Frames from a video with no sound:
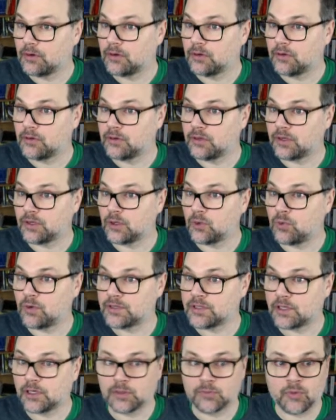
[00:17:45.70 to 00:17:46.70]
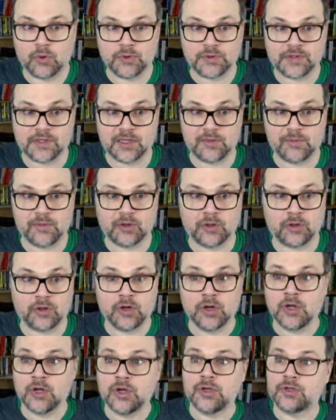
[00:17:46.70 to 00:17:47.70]
They're the ones that are most similar.
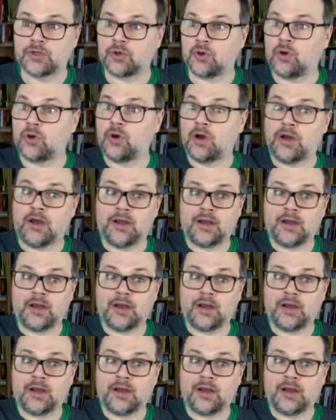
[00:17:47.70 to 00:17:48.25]
So